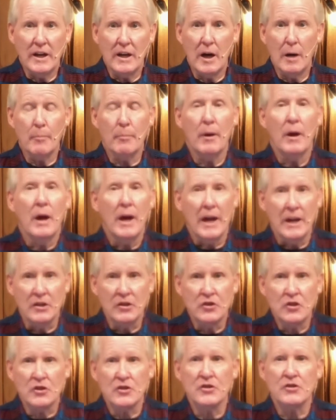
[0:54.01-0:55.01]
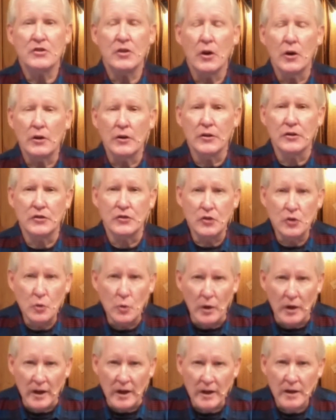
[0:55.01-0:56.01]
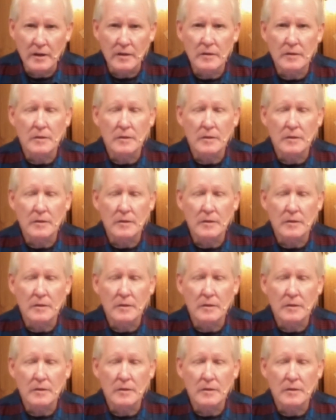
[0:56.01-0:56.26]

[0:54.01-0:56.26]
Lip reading: up and just start doing